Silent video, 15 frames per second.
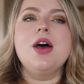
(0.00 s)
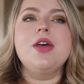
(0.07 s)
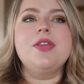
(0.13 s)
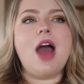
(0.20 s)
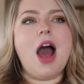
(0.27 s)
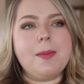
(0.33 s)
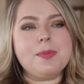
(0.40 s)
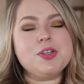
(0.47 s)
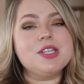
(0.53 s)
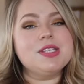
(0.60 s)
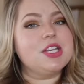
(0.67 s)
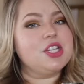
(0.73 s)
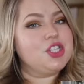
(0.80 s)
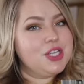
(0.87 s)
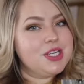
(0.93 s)
the options
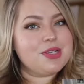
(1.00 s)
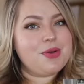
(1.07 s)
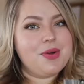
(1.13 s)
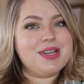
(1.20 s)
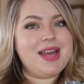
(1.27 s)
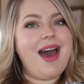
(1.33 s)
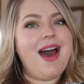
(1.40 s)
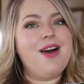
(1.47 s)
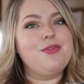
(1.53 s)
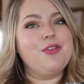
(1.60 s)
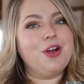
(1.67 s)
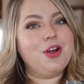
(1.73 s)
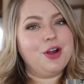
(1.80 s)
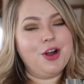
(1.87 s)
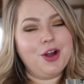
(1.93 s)
that she's going to have
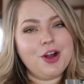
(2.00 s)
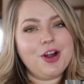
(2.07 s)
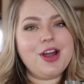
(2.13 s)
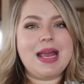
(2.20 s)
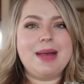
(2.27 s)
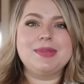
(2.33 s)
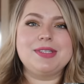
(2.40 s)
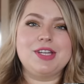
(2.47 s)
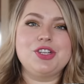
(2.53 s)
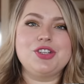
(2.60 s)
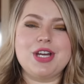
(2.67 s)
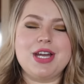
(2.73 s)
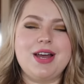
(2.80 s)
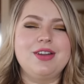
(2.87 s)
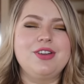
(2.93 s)
for her Amazon
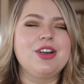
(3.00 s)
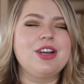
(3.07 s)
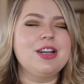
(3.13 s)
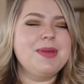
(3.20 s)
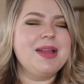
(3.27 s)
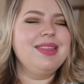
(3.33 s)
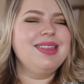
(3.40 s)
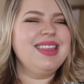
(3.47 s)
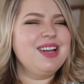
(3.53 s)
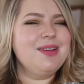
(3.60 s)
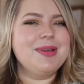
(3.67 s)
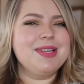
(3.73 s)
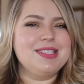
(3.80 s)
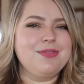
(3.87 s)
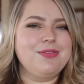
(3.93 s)
try on are gonna be a little
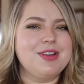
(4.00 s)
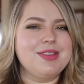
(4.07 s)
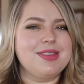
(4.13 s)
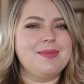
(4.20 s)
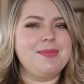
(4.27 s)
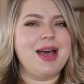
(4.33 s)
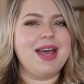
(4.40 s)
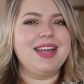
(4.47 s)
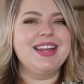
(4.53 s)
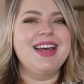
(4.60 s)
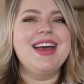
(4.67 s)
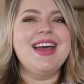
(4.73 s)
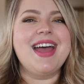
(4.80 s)
bit different than mine,